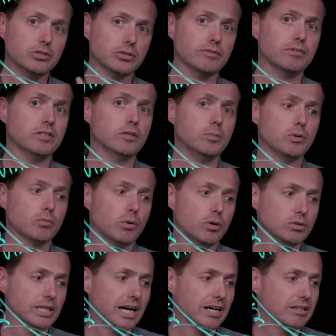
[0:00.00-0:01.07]
driven to be
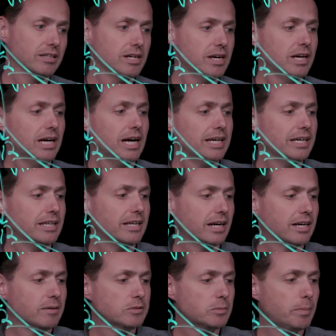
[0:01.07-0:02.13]
rolled out. Again,
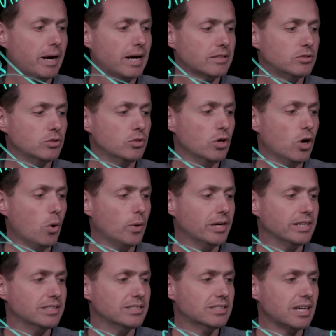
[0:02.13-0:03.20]
that comes back to knowing
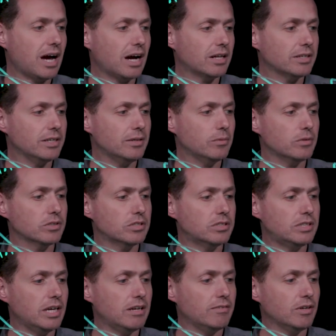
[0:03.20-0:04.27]
exactly the
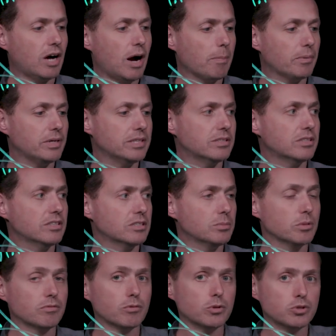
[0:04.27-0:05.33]
state of the operating
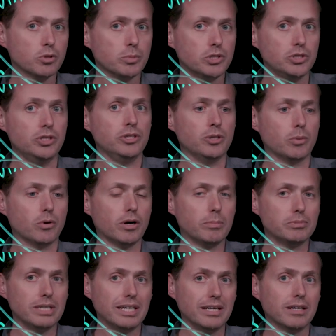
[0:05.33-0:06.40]
system the virtual machine that we're
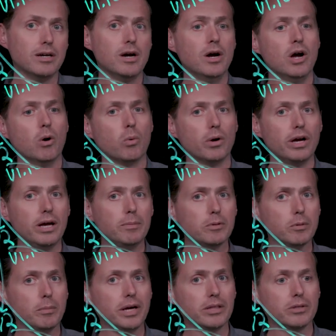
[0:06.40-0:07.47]
updating. We're able
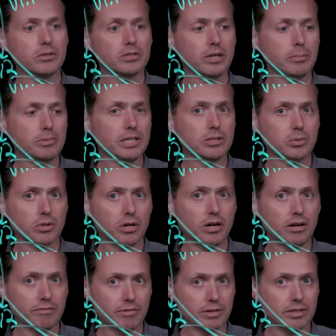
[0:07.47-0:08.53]
to make those updates with
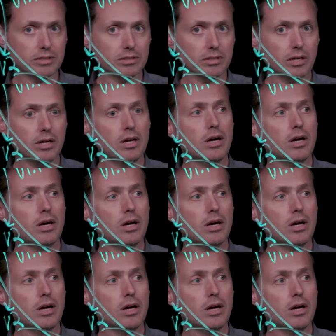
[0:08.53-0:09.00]
confidence